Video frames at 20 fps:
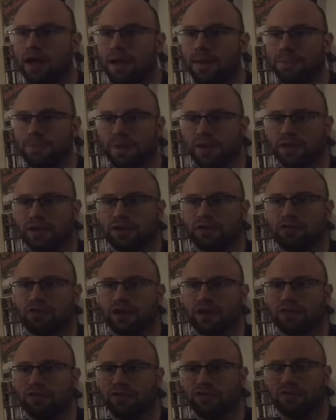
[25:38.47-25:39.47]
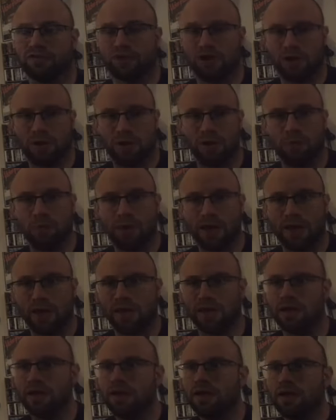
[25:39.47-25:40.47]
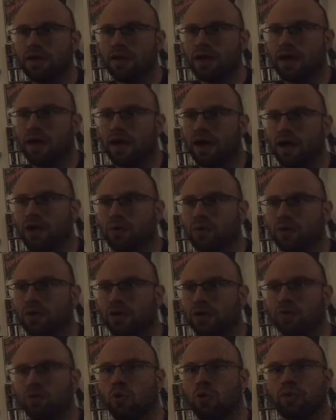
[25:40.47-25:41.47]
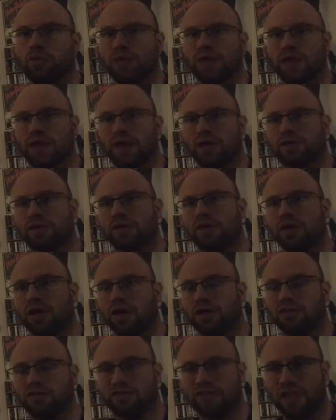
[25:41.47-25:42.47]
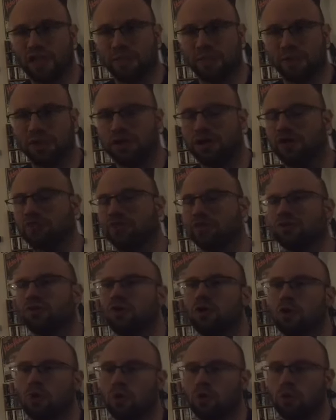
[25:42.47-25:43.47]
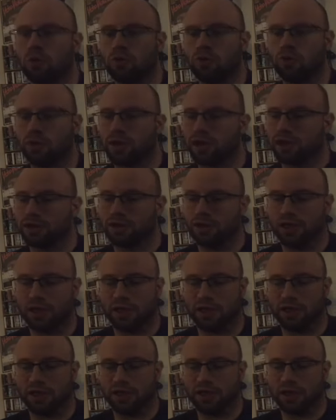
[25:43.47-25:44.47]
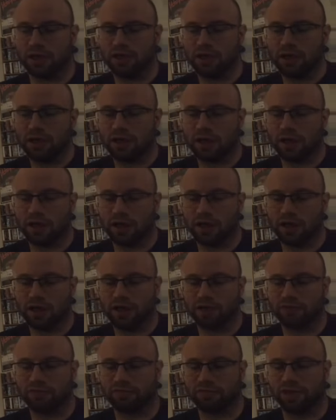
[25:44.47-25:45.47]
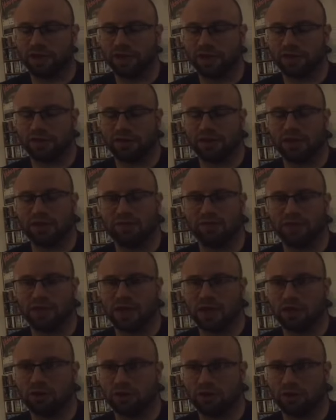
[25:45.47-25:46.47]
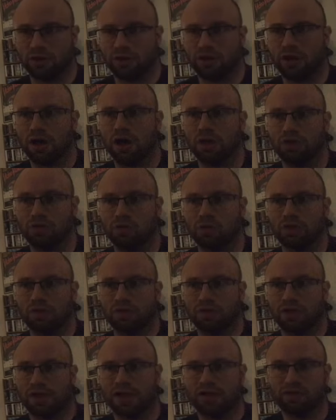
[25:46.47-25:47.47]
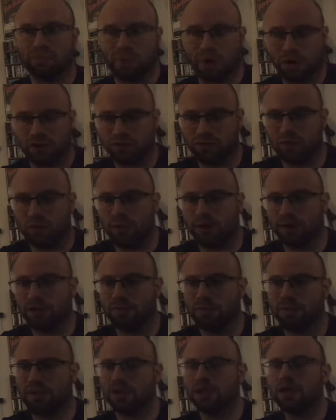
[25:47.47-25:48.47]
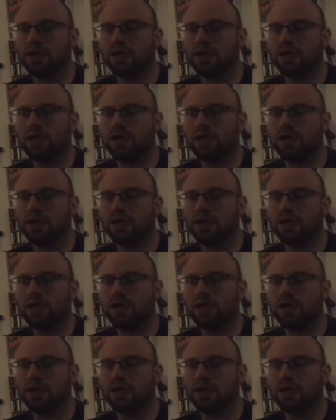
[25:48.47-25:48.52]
in a transitionary way, where you only get a segment of it, or you get a slight deviation of what the next part is going to be.